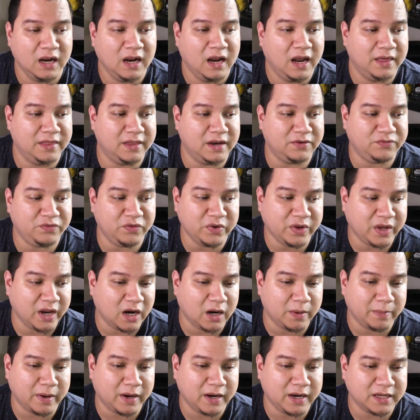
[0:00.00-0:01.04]
And then if you
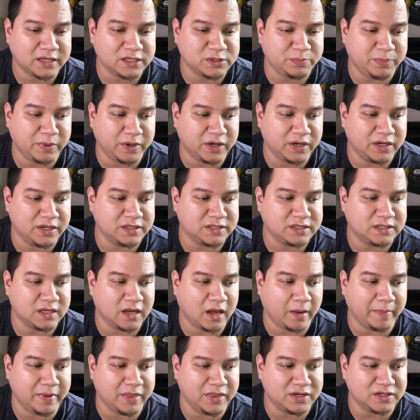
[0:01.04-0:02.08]
care about experience,
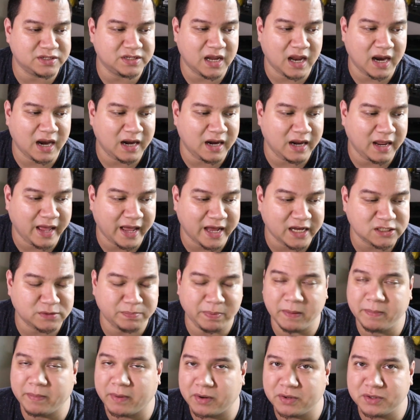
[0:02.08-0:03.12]
I mean, there's not any
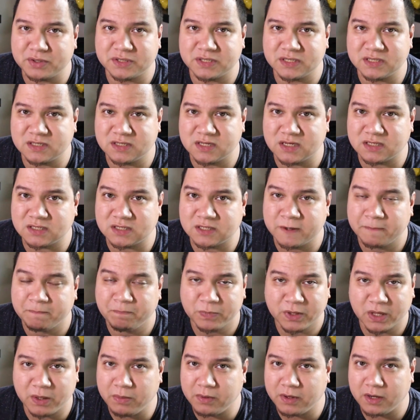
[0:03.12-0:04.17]
XP bonuses this
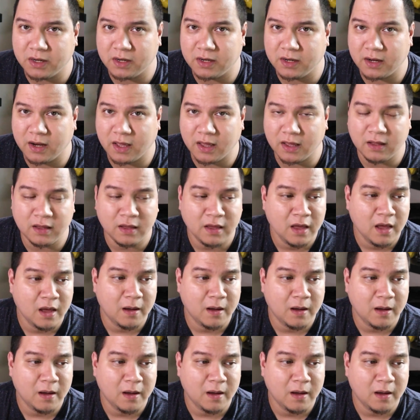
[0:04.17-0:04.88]
community day,